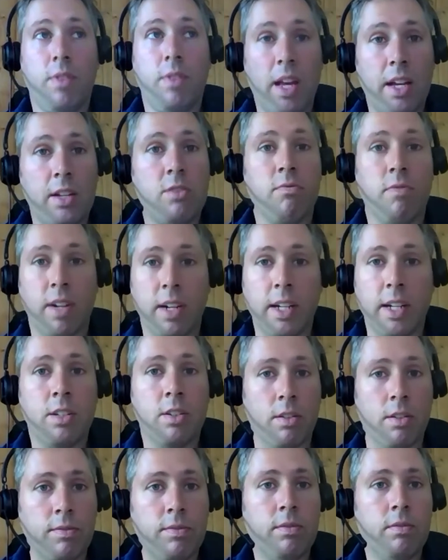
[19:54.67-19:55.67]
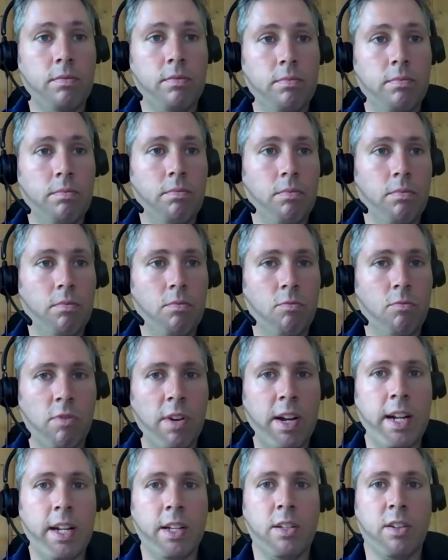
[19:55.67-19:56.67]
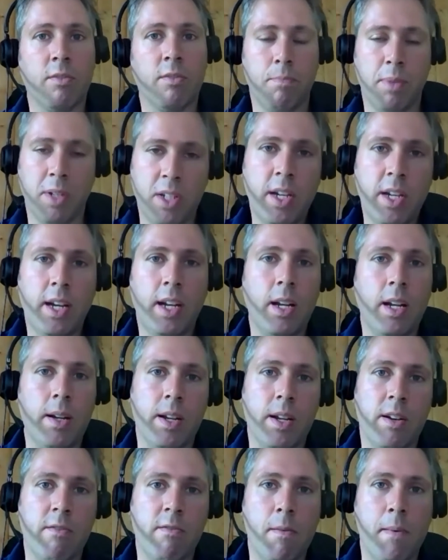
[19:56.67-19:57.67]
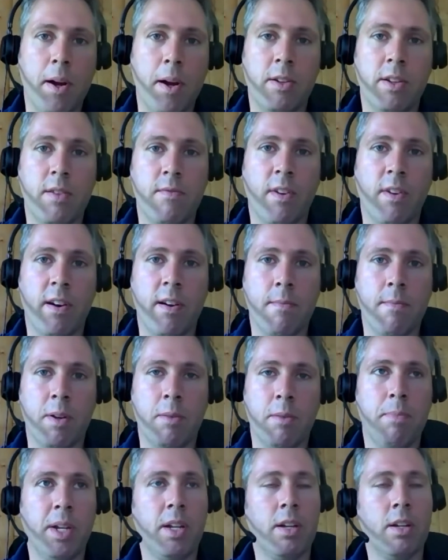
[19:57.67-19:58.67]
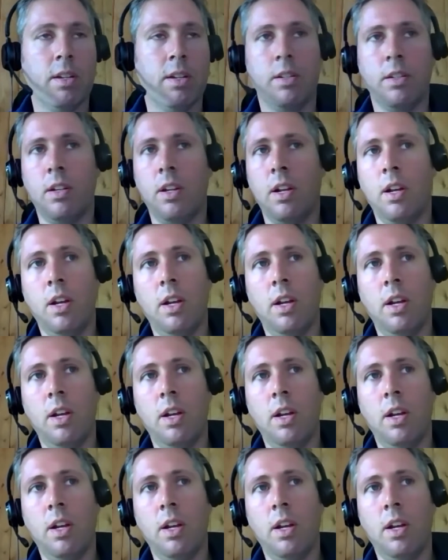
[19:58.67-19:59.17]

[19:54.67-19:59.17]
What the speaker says: That's really tough. really tough, particularly in a remote environment, because